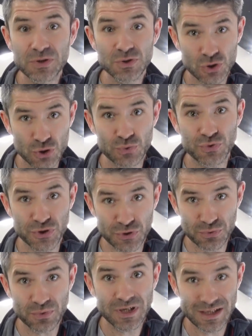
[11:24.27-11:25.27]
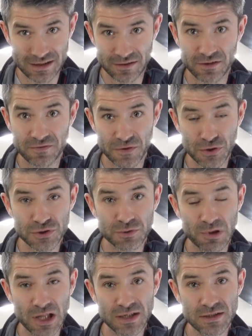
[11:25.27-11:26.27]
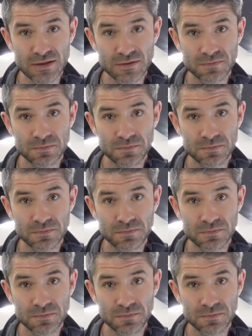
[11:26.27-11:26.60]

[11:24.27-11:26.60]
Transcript: to do in the first place.